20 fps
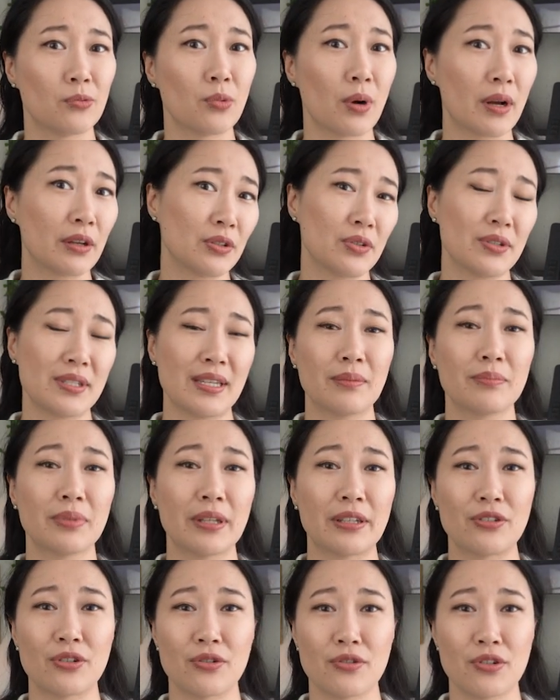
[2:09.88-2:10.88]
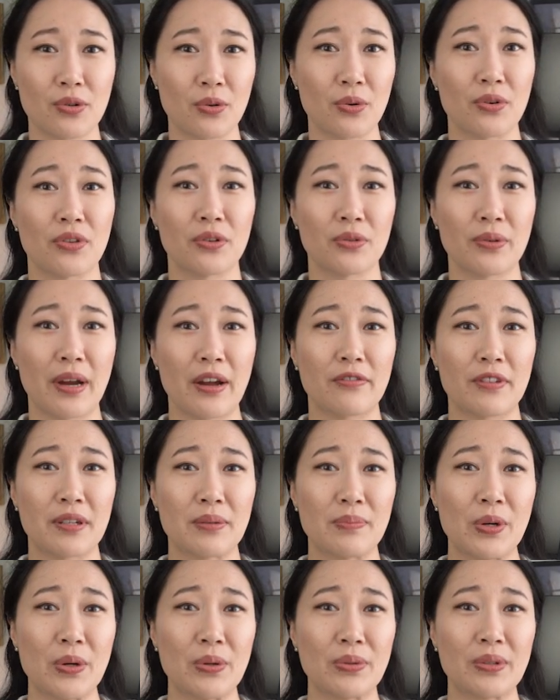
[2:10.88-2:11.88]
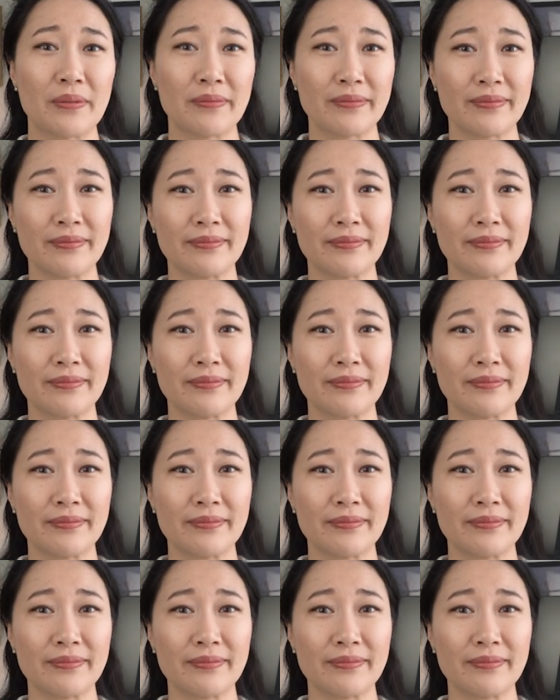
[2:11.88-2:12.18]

while using Blender's orthographic mode.